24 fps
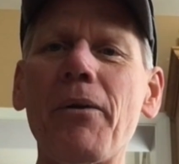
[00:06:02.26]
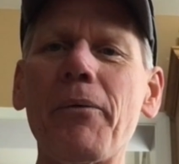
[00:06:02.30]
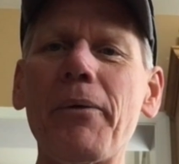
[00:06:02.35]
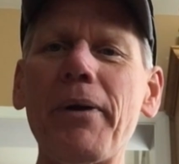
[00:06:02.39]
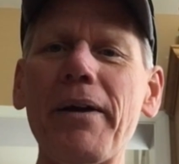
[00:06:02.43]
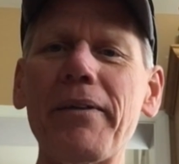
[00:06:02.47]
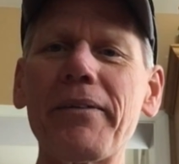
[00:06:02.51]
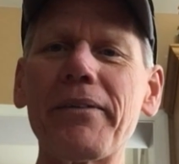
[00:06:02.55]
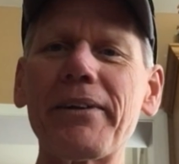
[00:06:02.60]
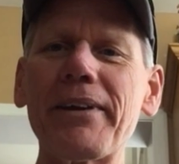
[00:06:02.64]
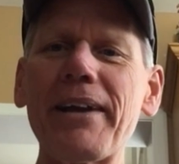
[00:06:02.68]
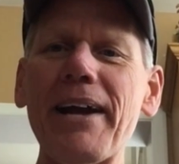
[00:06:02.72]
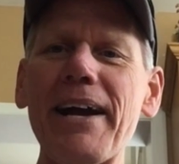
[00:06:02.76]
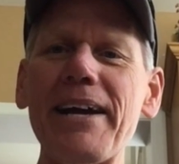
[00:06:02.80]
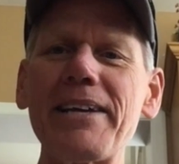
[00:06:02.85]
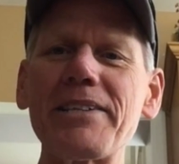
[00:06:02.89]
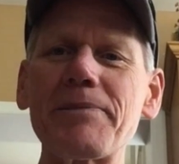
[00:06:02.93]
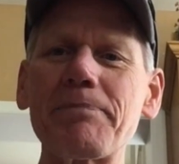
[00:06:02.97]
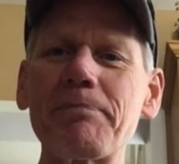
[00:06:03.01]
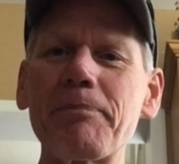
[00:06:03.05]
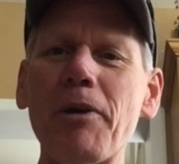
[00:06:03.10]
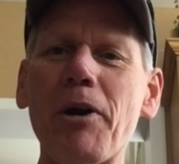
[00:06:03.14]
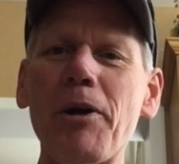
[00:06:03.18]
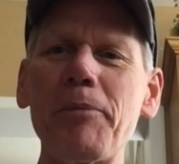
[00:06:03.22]
Well, there,
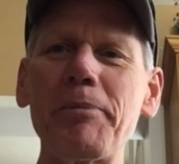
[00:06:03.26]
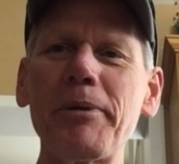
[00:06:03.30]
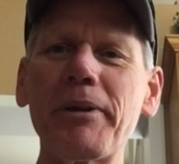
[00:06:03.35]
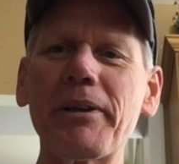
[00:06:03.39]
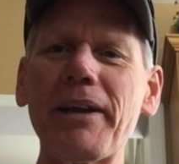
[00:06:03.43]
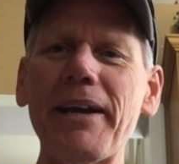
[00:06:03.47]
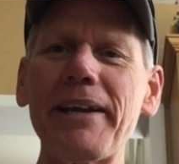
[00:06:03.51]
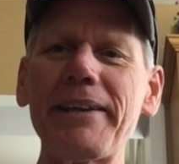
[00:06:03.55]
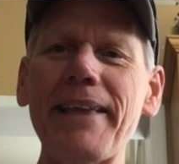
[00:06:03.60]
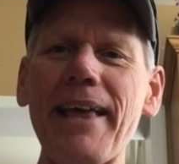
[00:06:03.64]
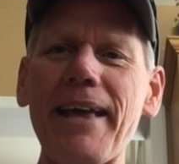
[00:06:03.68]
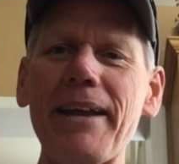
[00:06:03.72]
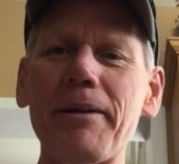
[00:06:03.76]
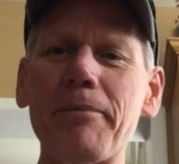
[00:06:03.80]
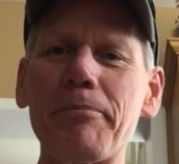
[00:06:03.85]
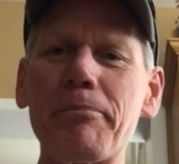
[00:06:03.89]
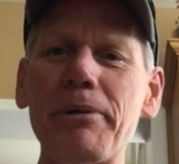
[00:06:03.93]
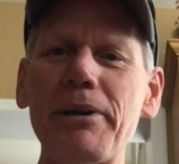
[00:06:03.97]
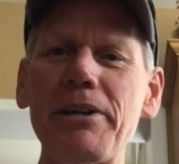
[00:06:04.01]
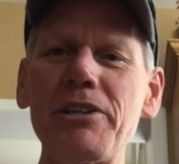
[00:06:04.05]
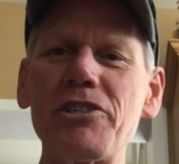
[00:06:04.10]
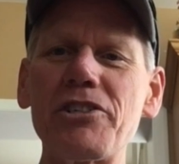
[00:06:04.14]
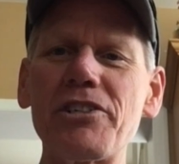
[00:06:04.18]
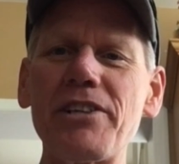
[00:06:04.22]
guys, hope you like that
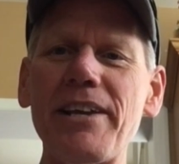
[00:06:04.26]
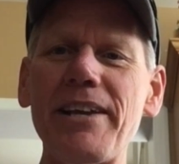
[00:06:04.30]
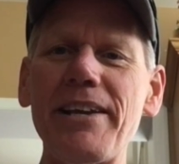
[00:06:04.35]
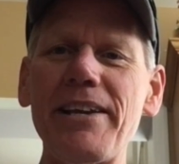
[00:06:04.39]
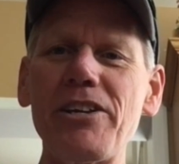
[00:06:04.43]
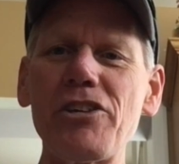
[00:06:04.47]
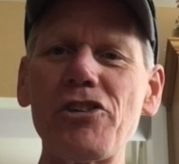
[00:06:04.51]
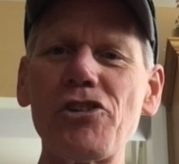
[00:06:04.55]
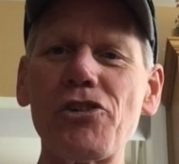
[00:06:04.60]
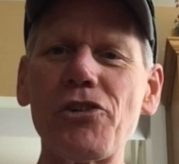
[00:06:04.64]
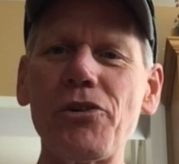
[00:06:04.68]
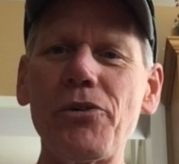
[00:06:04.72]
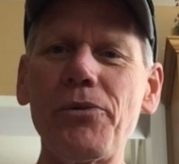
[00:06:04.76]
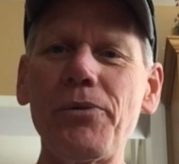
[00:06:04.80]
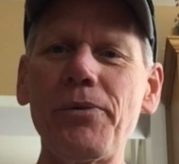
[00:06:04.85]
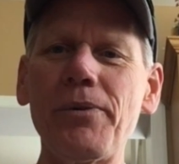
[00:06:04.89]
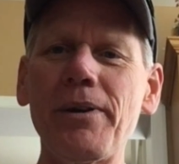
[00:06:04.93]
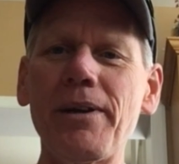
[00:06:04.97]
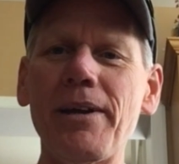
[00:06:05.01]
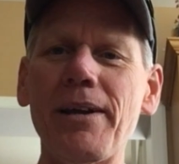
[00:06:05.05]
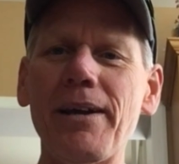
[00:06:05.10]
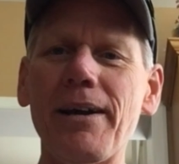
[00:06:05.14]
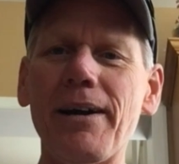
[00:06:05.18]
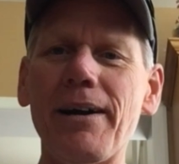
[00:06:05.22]
abridged issue
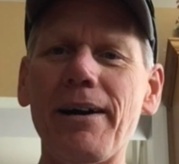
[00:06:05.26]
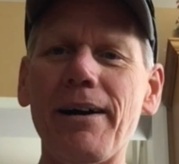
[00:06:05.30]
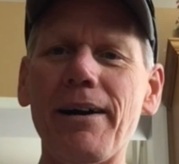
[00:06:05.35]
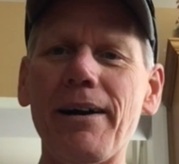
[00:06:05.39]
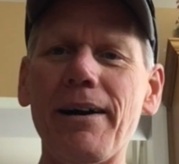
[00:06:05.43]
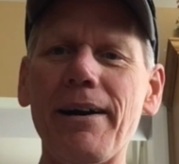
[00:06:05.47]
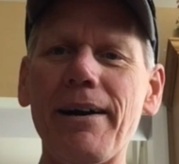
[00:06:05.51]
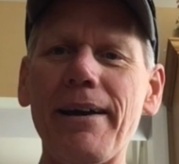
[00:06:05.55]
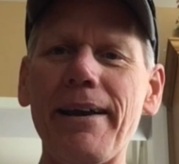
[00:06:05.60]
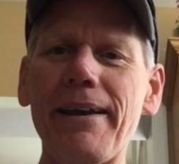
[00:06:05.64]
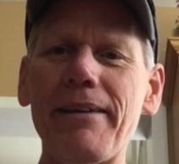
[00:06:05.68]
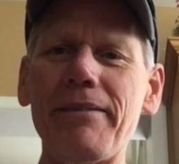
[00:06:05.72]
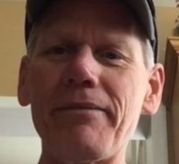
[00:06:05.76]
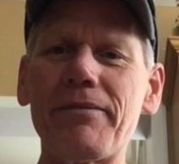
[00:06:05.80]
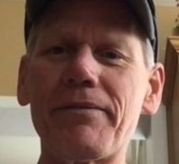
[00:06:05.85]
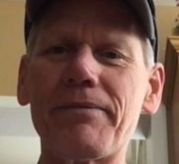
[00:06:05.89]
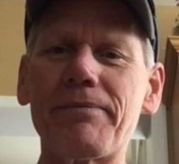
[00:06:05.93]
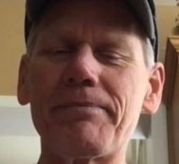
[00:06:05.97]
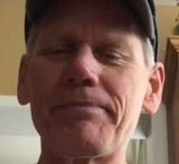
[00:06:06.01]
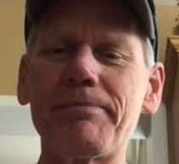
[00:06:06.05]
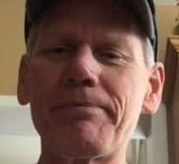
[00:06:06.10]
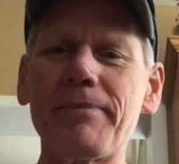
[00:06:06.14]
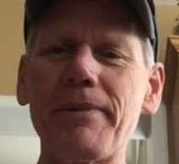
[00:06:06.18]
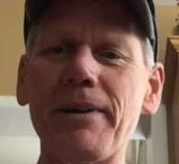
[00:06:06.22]
uh, and
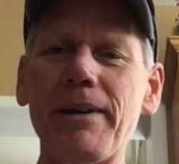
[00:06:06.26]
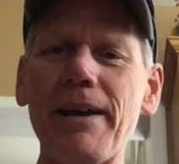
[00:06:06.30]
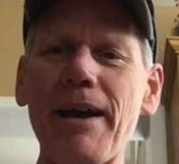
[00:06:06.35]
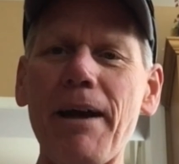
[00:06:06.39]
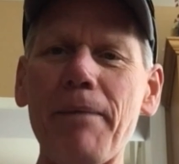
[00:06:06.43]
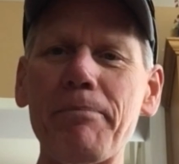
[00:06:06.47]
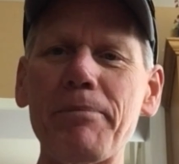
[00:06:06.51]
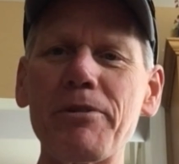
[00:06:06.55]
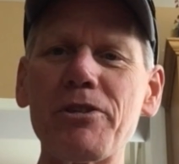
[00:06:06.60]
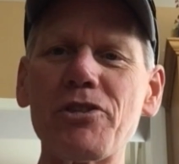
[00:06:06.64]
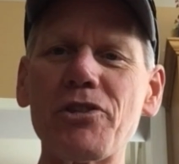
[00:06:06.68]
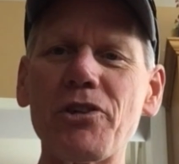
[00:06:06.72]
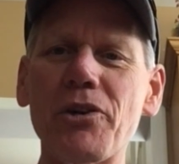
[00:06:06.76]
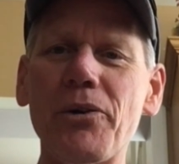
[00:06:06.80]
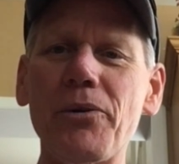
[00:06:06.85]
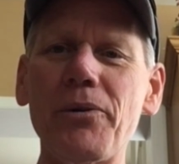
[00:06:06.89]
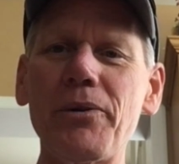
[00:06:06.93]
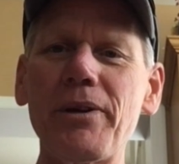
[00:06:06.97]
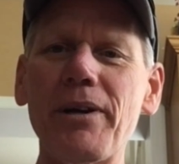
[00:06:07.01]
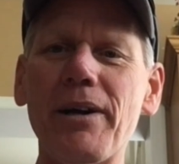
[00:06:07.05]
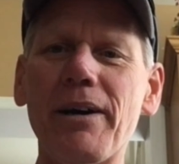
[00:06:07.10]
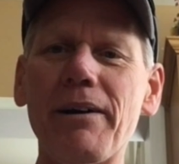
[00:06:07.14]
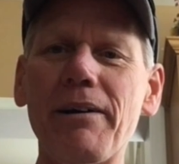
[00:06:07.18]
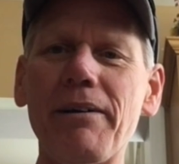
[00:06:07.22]

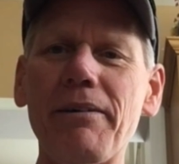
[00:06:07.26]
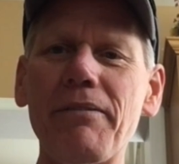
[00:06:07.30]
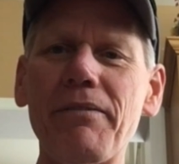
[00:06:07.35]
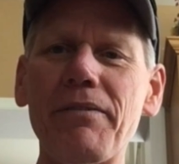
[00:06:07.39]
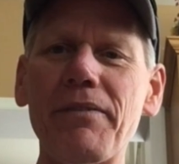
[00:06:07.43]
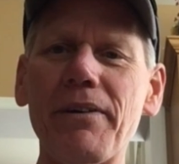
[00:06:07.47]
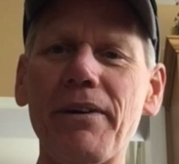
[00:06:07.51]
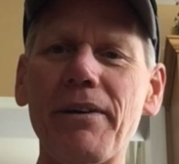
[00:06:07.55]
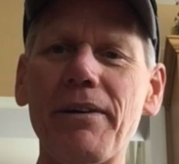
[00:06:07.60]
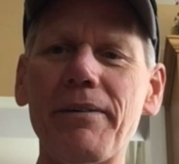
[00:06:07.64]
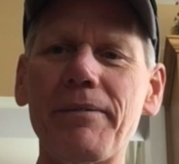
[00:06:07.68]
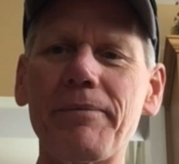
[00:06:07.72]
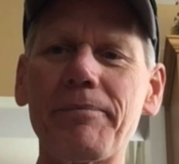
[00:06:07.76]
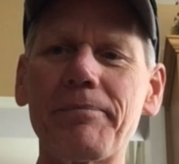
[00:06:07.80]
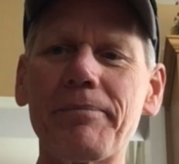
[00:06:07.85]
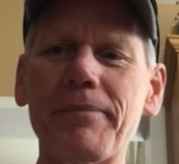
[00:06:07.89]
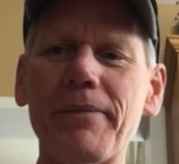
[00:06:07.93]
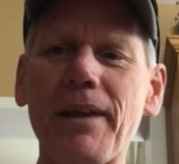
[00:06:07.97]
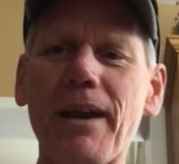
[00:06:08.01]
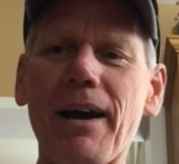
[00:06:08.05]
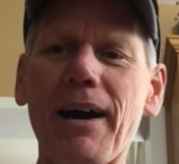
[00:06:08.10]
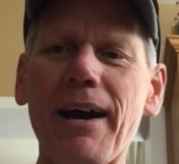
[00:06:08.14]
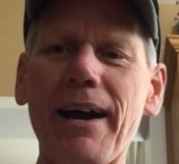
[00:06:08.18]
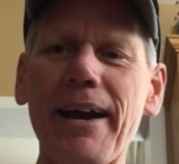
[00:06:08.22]
episode of
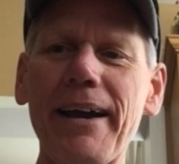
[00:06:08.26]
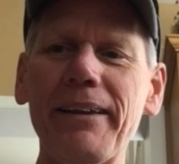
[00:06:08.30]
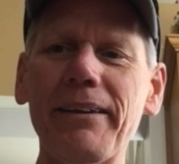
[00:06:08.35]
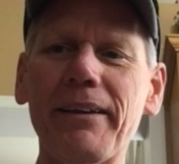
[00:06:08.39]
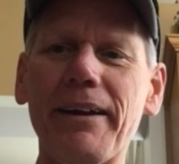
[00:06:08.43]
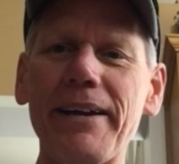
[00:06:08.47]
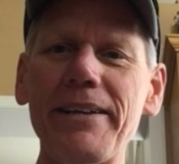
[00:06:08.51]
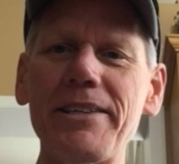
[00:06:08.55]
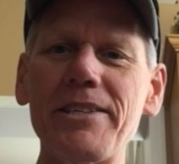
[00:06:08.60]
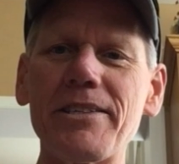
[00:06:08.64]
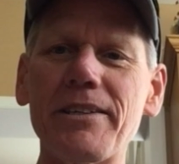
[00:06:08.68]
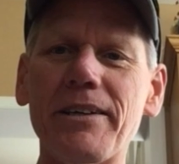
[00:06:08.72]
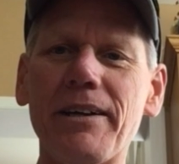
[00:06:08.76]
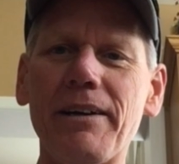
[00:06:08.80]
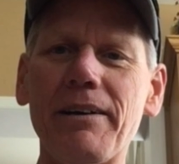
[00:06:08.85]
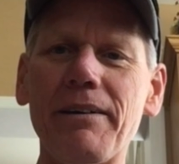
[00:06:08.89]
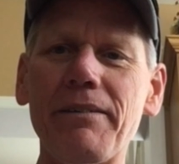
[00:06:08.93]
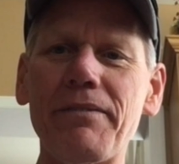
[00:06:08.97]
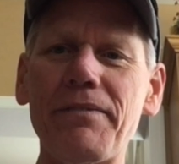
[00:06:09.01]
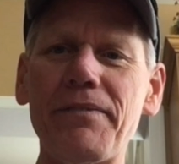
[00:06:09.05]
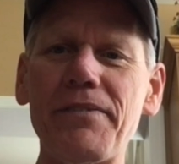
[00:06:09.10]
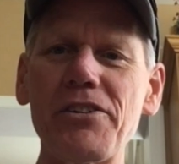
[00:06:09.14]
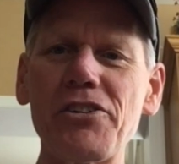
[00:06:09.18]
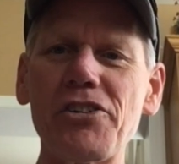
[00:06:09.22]
highlights
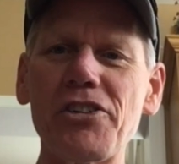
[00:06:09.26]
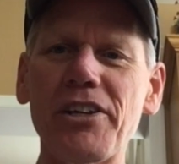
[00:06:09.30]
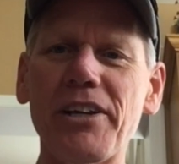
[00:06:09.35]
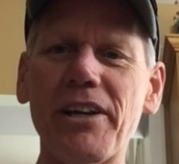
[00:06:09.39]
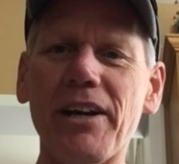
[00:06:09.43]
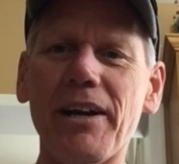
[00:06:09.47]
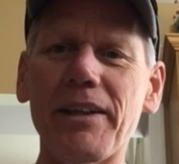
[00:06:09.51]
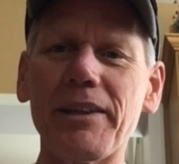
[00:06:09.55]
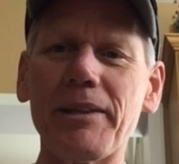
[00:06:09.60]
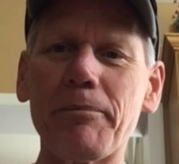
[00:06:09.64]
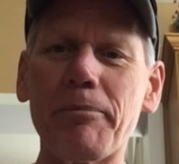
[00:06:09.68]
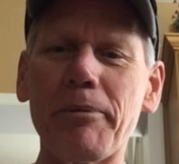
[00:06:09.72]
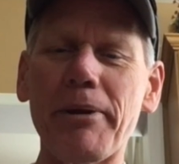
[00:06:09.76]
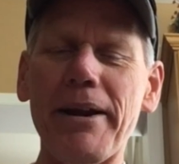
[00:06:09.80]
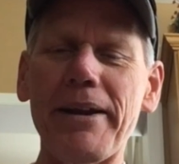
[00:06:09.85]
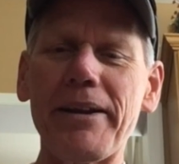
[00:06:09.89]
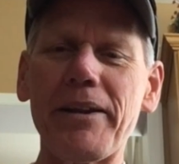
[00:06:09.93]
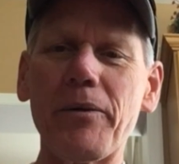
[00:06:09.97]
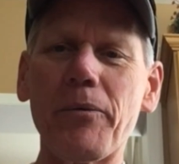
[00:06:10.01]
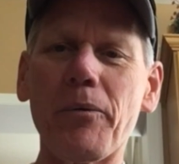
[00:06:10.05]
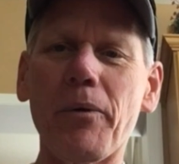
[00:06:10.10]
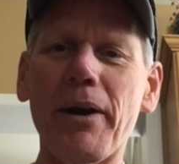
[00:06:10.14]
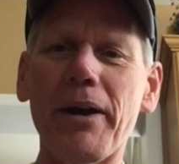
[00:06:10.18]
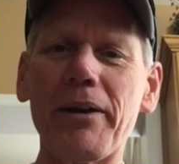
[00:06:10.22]
of fishing on the
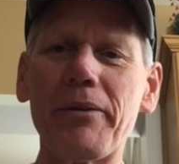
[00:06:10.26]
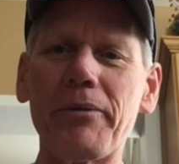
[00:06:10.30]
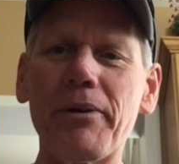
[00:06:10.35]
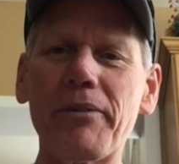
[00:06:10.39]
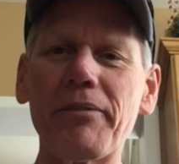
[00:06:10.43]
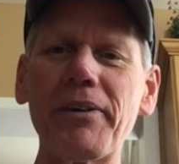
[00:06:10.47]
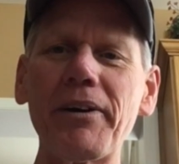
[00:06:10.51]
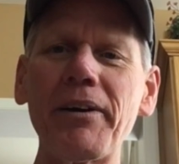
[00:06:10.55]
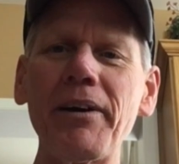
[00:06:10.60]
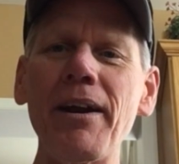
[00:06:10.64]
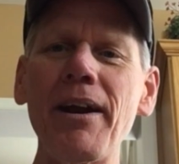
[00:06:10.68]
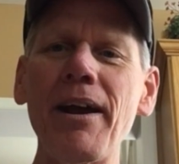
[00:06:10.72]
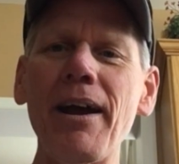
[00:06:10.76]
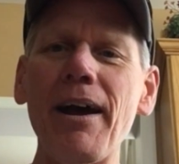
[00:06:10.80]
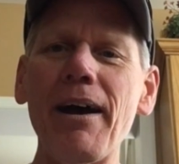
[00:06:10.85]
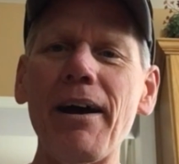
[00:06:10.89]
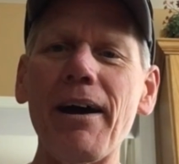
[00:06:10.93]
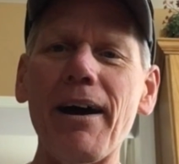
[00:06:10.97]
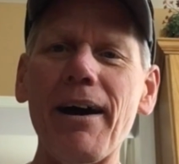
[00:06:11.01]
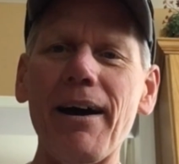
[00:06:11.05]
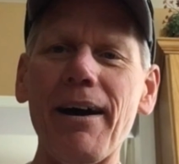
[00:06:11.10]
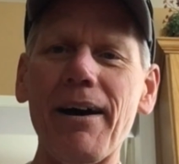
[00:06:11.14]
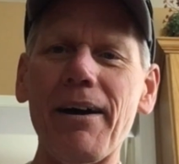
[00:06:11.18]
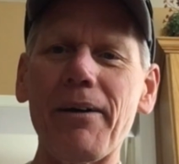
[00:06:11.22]
Brandywine River
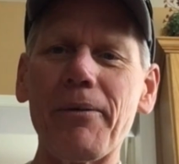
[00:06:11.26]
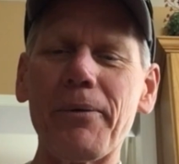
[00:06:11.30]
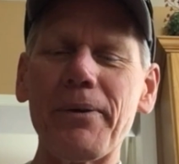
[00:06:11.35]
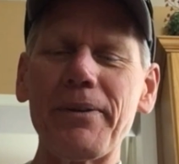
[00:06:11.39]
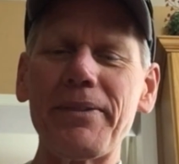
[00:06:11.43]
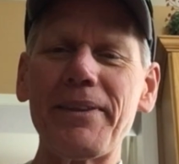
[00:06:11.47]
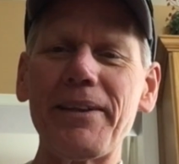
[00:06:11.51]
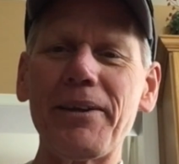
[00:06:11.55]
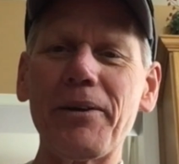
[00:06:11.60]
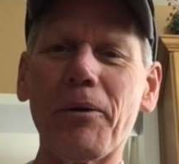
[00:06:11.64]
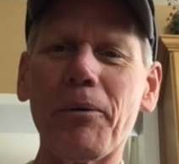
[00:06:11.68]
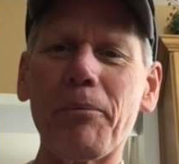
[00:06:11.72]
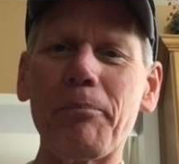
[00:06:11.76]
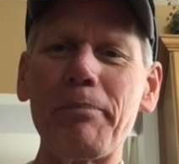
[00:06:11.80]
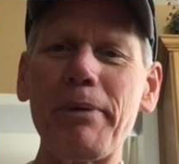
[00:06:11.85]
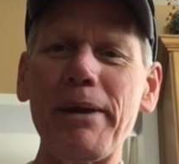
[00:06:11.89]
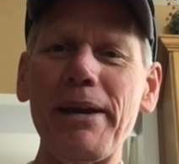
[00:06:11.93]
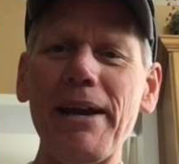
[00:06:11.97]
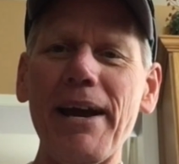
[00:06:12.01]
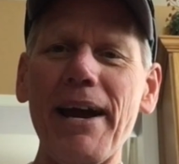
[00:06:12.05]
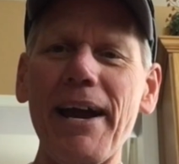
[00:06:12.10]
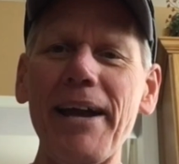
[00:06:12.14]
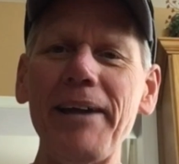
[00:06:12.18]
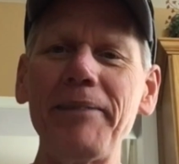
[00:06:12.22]
uh, with the old
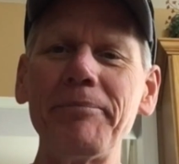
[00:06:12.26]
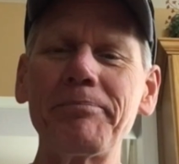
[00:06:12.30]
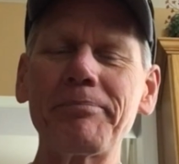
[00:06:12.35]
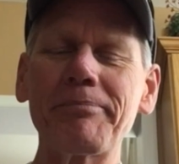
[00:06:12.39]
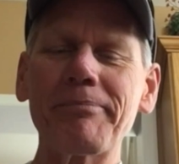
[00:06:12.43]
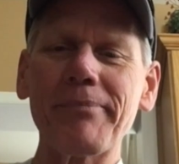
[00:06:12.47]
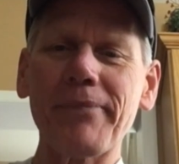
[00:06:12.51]
BA.